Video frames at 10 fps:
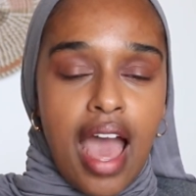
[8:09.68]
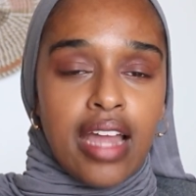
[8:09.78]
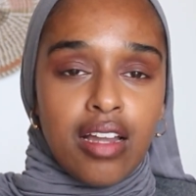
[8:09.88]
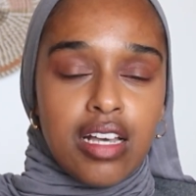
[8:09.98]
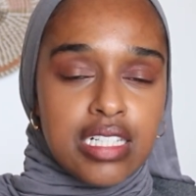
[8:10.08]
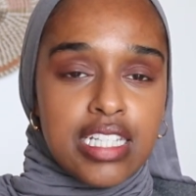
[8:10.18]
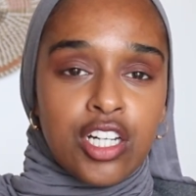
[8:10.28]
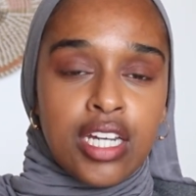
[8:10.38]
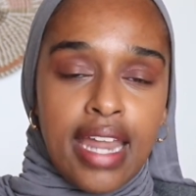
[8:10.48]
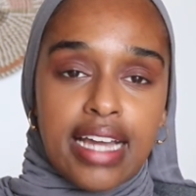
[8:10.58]
And lastly,
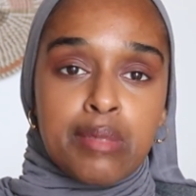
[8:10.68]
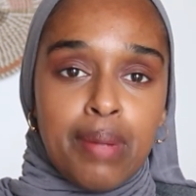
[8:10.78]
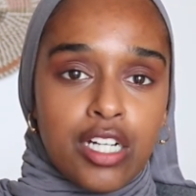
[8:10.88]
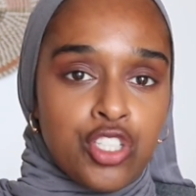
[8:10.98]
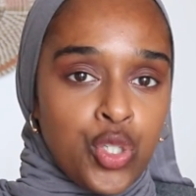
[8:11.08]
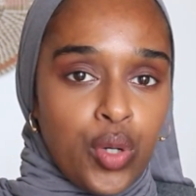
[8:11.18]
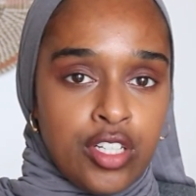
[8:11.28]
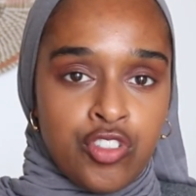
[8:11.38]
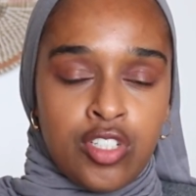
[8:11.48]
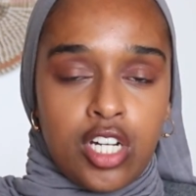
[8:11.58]
connect back to your
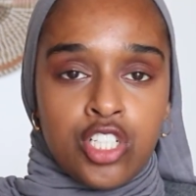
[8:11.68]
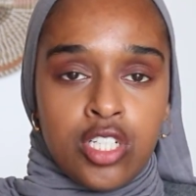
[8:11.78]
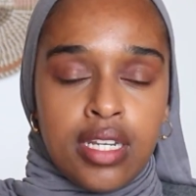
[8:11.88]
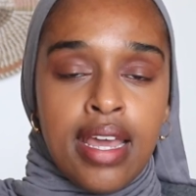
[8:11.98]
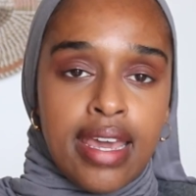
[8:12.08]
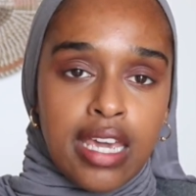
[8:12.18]
introduction.